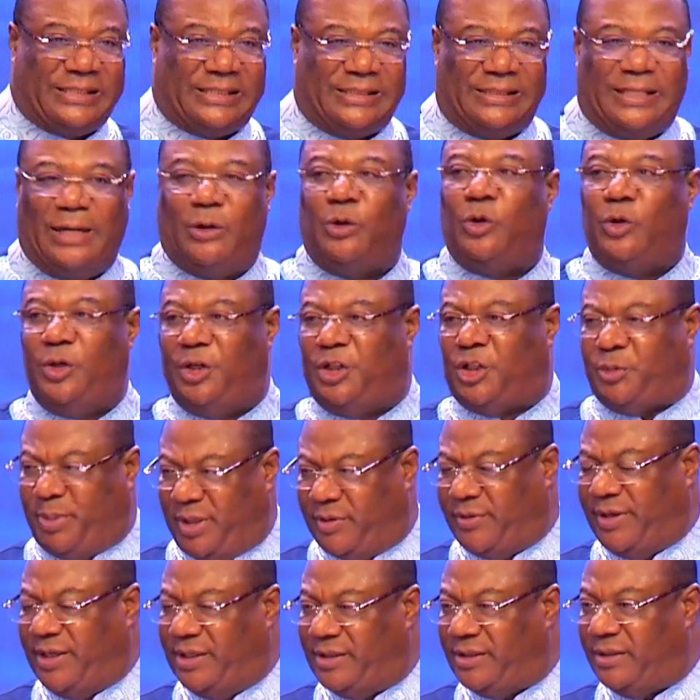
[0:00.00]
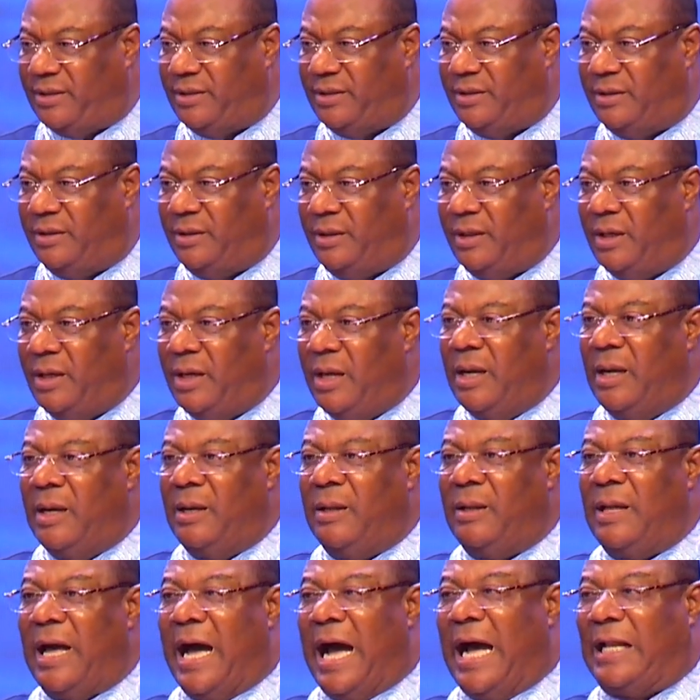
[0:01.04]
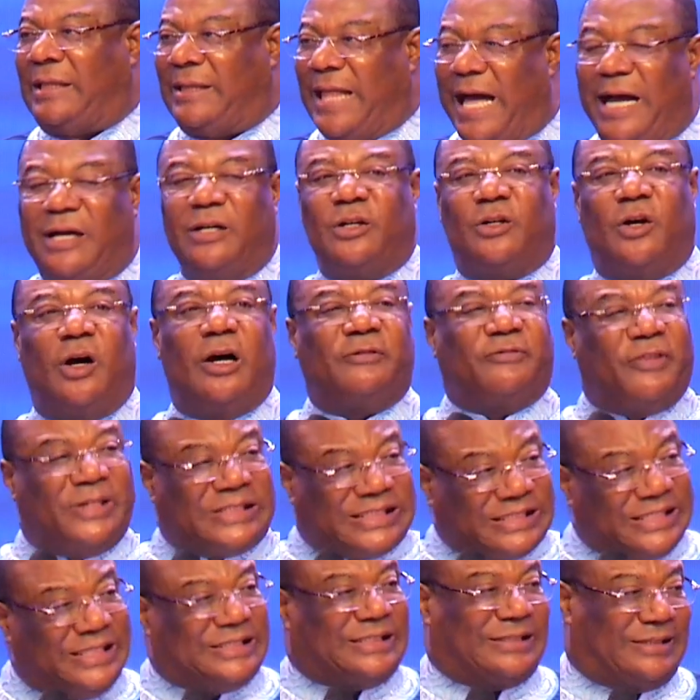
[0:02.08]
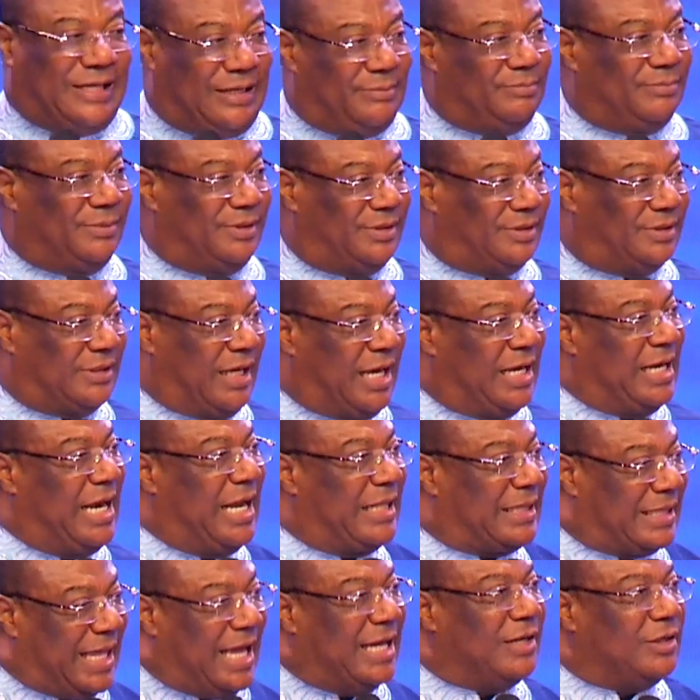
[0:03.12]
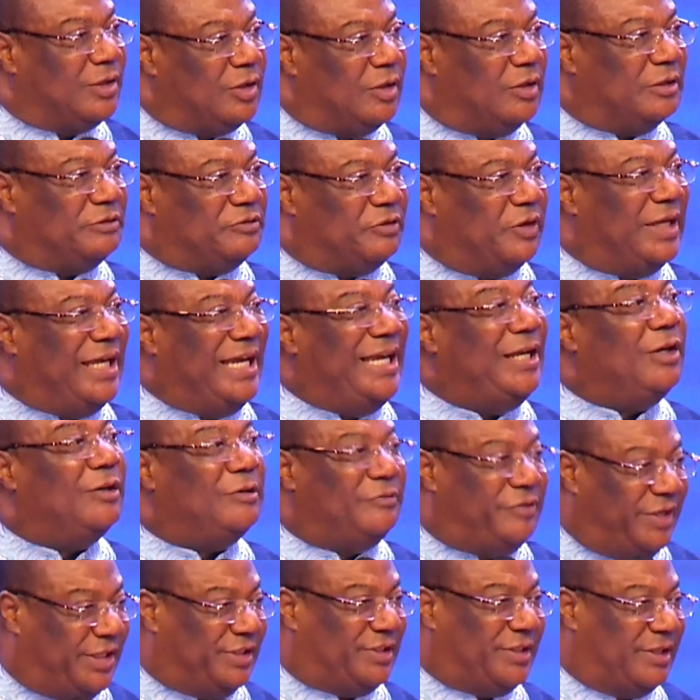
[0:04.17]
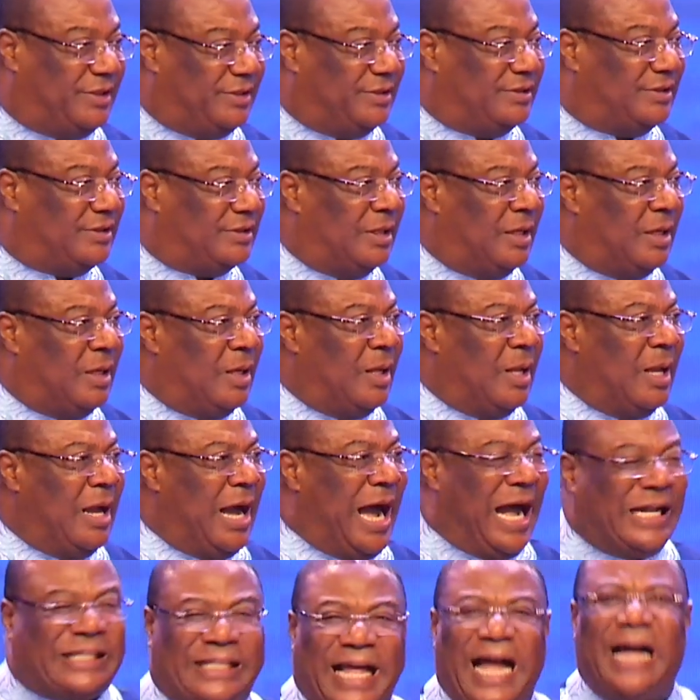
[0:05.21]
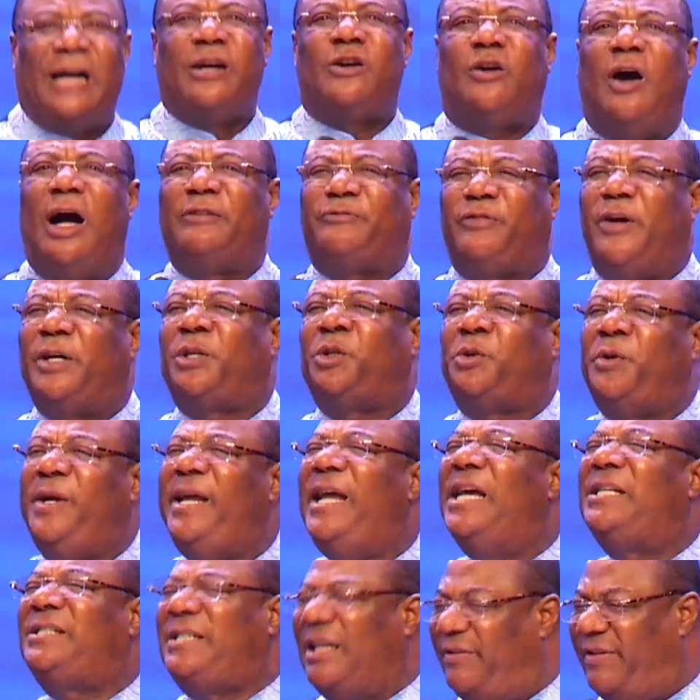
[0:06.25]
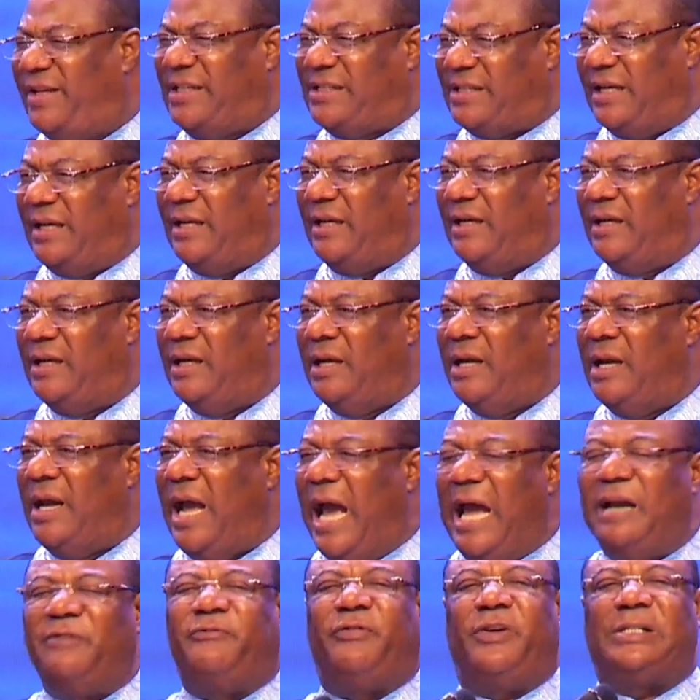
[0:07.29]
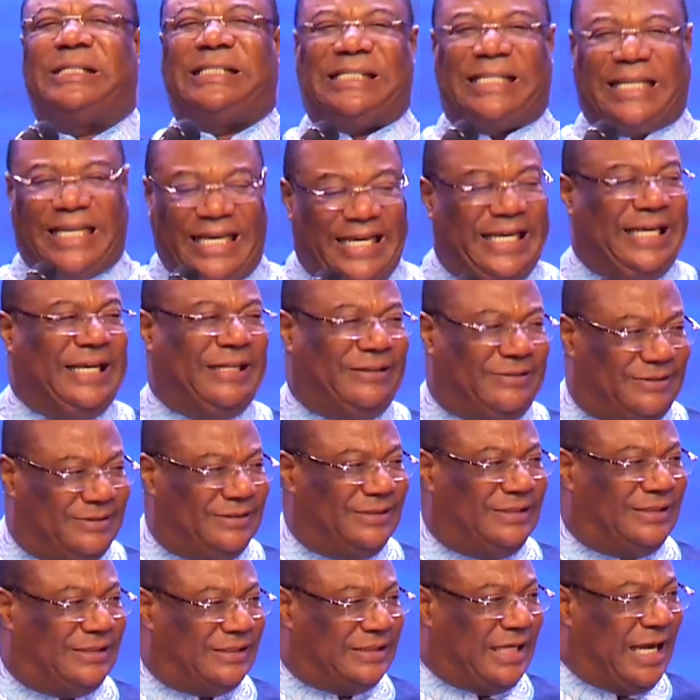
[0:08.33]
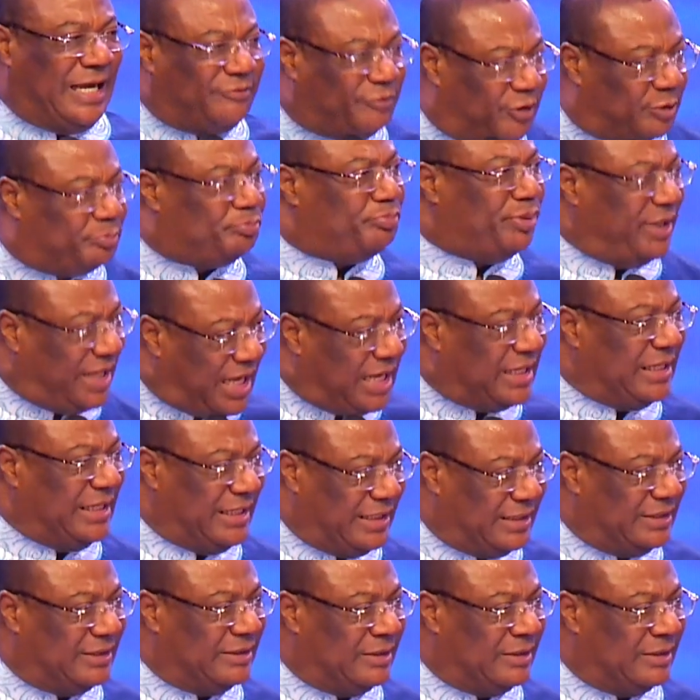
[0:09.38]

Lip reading: the Holy Spirit. I thank God for systems, and I thank God for innovations. I thank God for creativity and for skills and for planning.